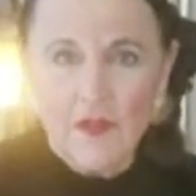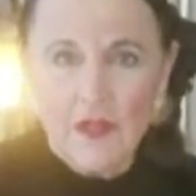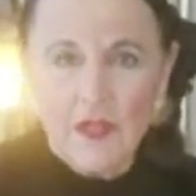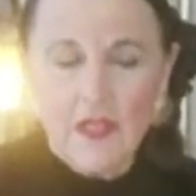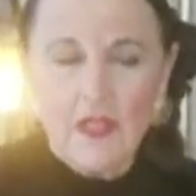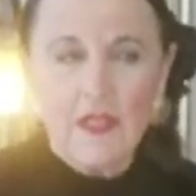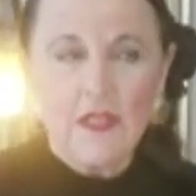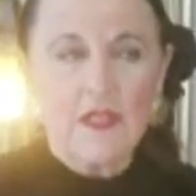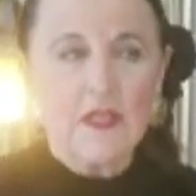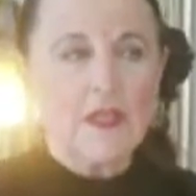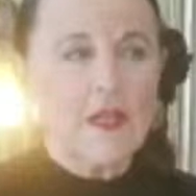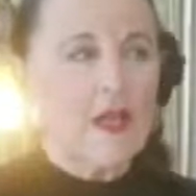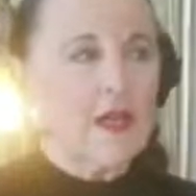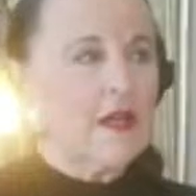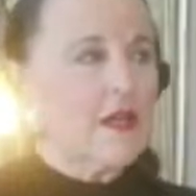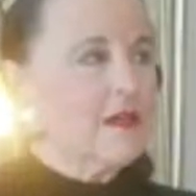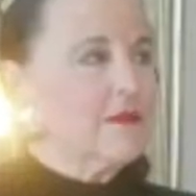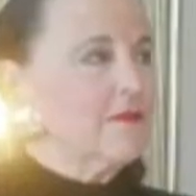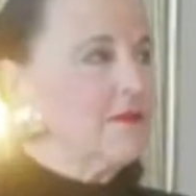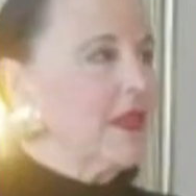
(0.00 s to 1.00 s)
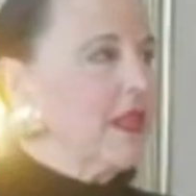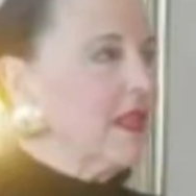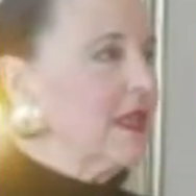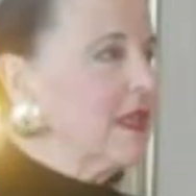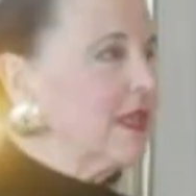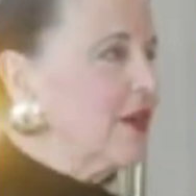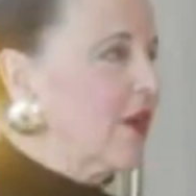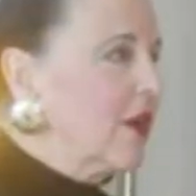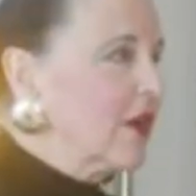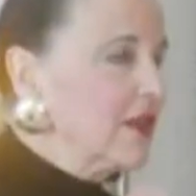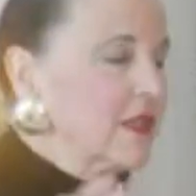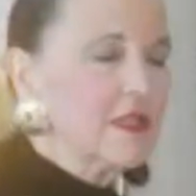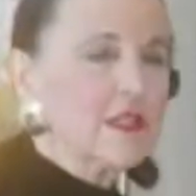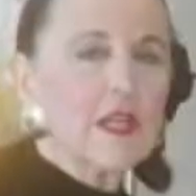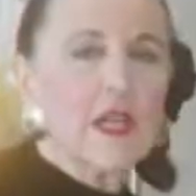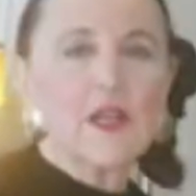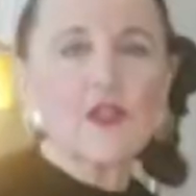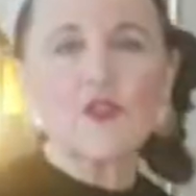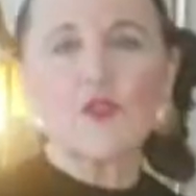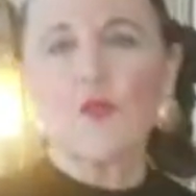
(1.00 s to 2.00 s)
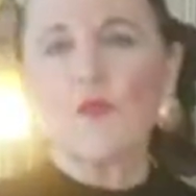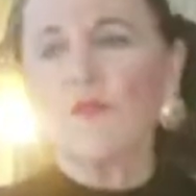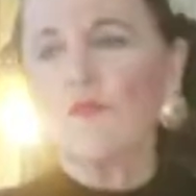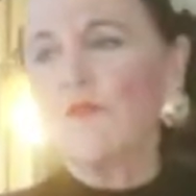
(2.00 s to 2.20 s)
In an architectural